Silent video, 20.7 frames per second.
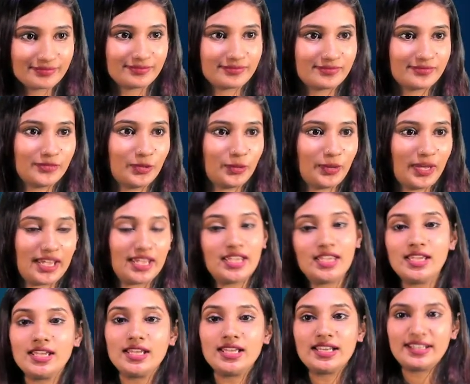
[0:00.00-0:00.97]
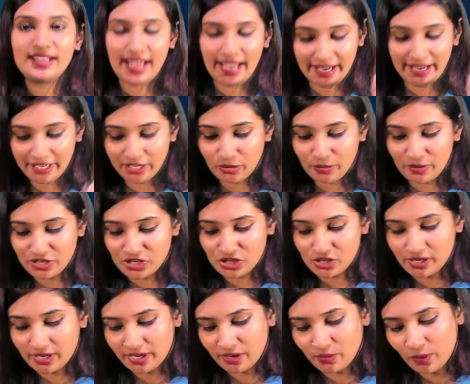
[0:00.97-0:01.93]
Okay, direct question,
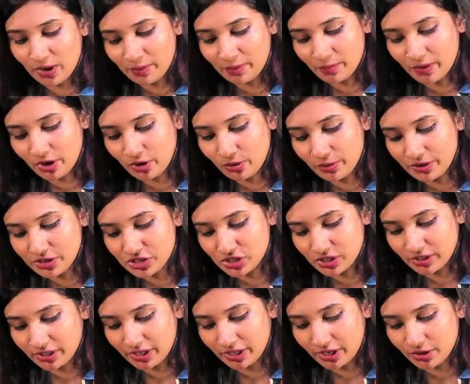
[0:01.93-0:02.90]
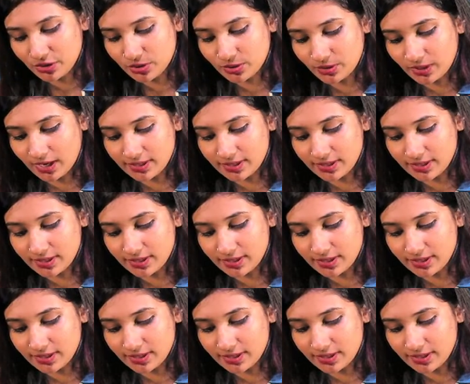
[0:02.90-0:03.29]
one more question they used to ask.